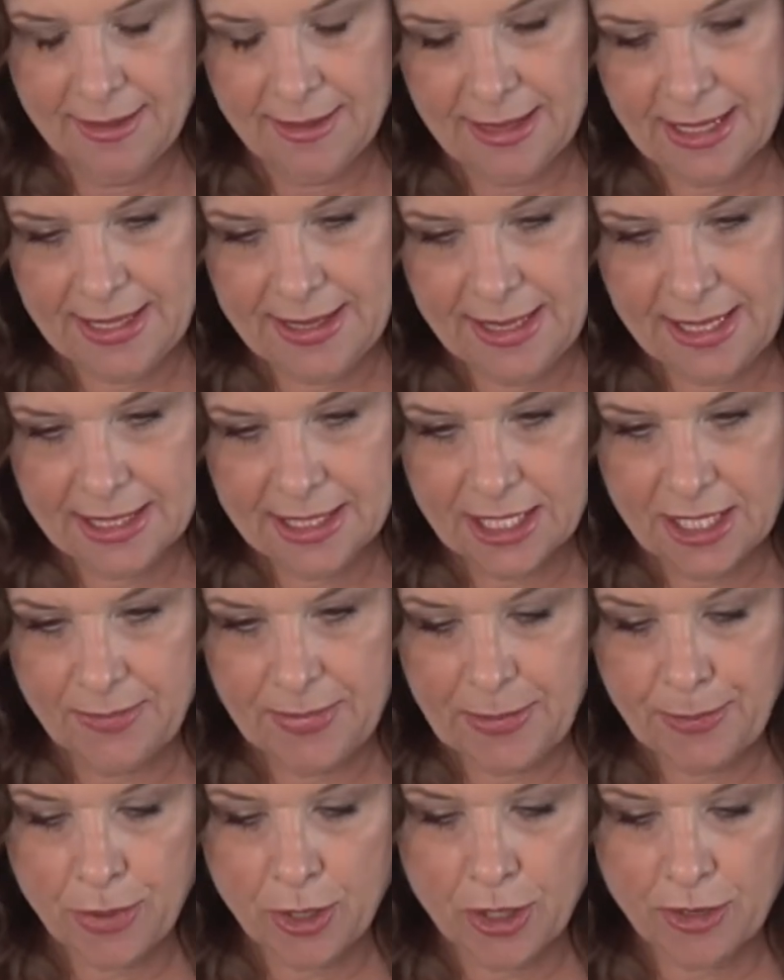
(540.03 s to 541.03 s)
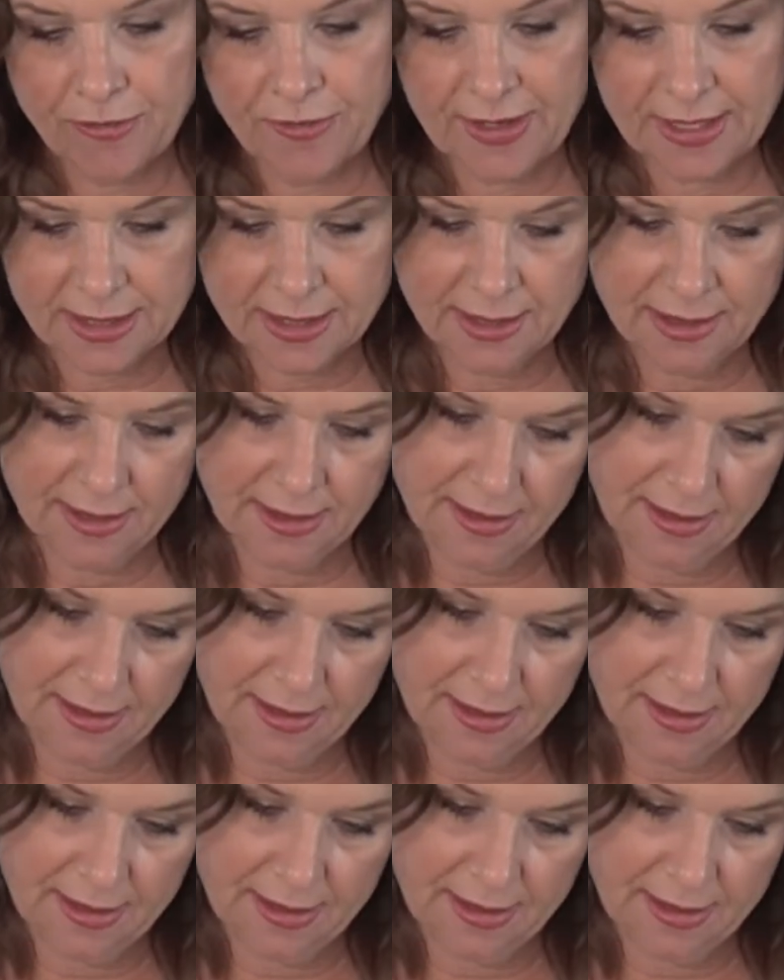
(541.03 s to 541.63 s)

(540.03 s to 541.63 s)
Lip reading: I think that's going to be perfect.